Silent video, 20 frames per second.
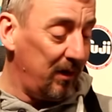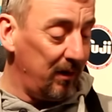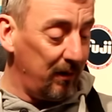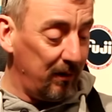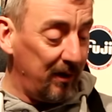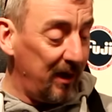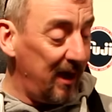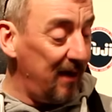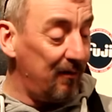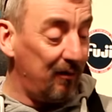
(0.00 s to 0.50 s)

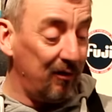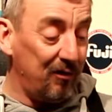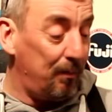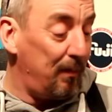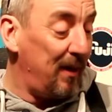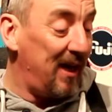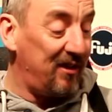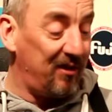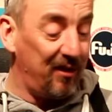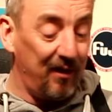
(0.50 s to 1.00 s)
Neither is
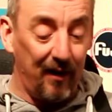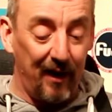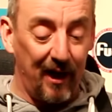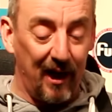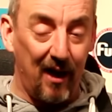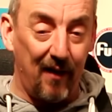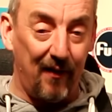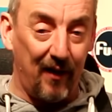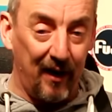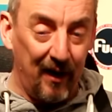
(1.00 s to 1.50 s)
better than
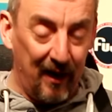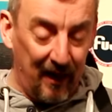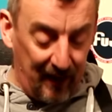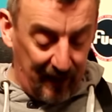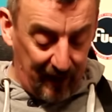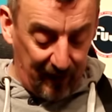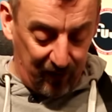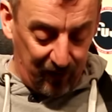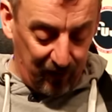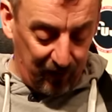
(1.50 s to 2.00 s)
the other.
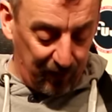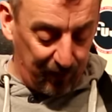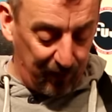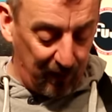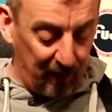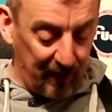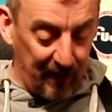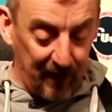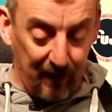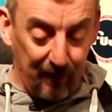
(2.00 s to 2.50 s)
It's just a
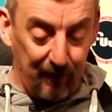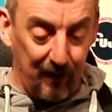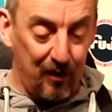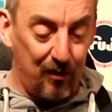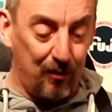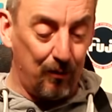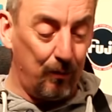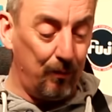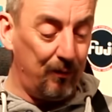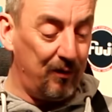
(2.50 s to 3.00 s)
very
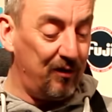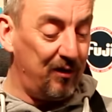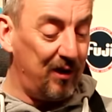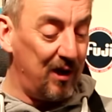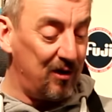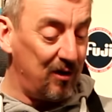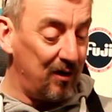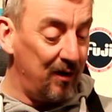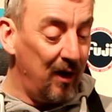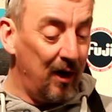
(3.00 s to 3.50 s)
individual
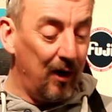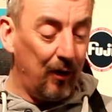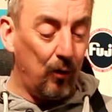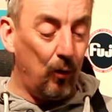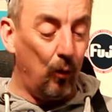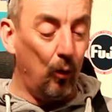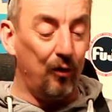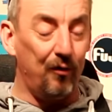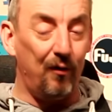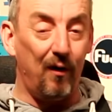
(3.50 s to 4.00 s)
decision.
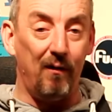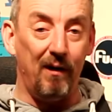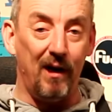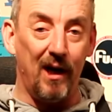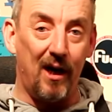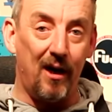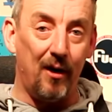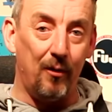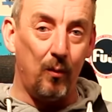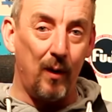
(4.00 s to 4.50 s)
Cork's very
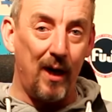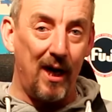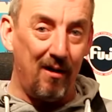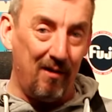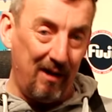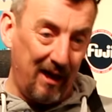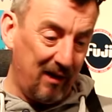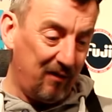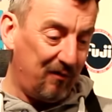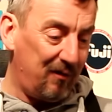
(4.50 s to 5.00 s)
hard
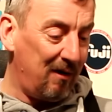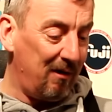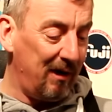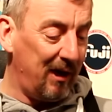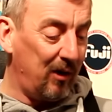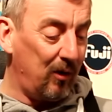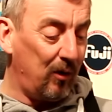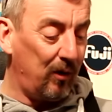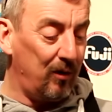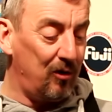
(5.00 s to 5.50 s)
wearing, it's
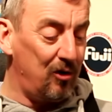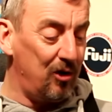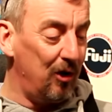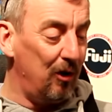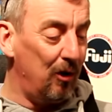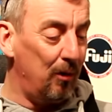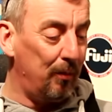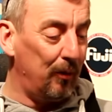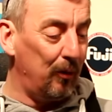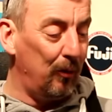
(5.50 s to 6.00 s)
very
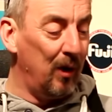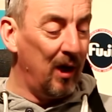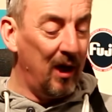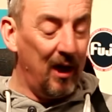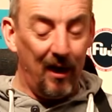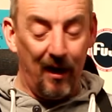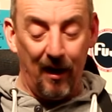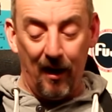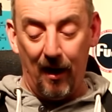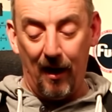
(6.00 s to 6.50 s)
durable.
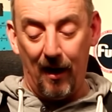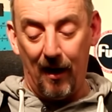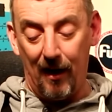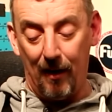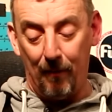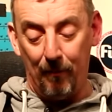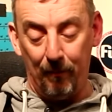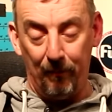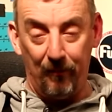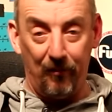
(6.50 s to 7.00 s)

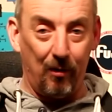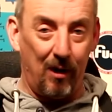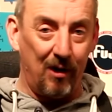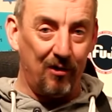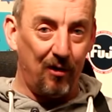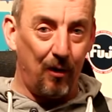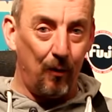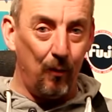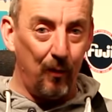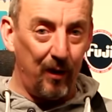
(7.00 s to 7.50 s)
To
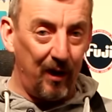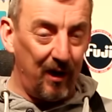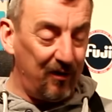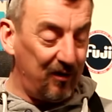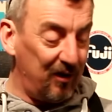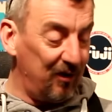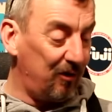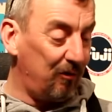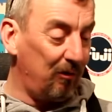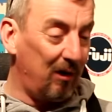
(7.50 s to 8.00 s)
us oldies
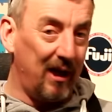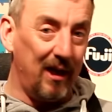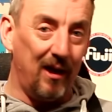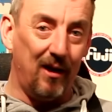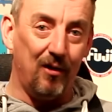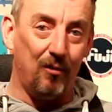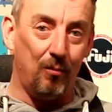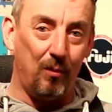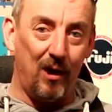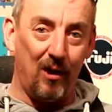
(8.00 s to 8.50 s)
it's great
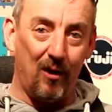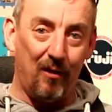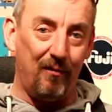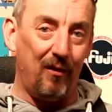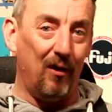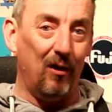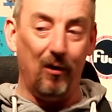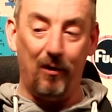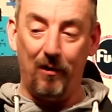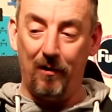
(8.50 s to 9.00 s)
because we love
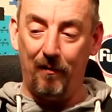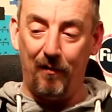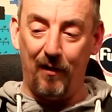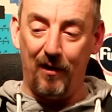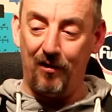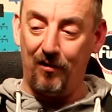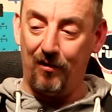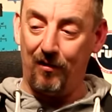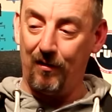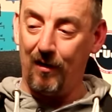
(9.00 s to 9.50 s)
the look of
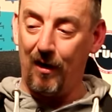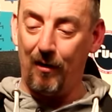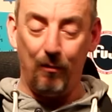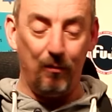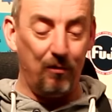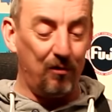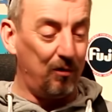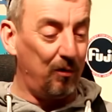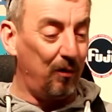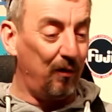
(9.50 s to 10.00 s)
this
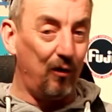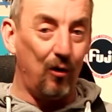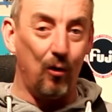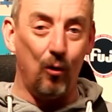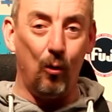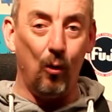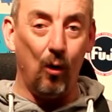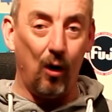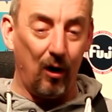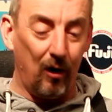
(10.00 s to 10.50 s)
old sort of
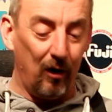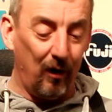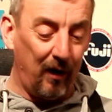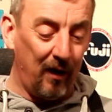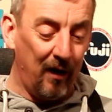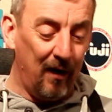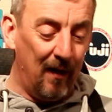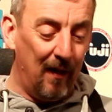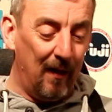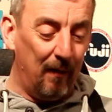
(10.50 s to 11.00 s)
cork
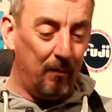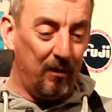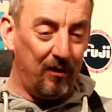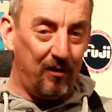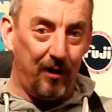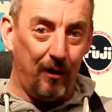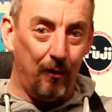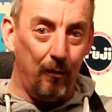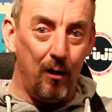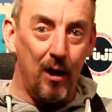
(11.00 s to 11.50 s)
look, but
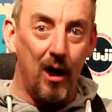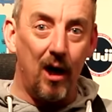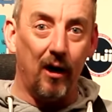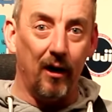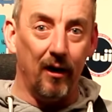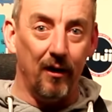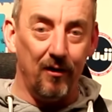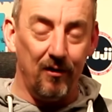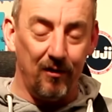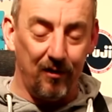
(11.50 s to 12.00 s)
to you
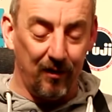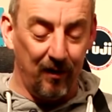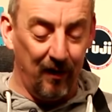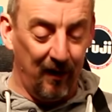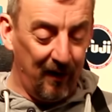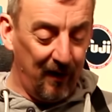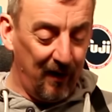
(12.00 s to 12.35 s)
young'uns,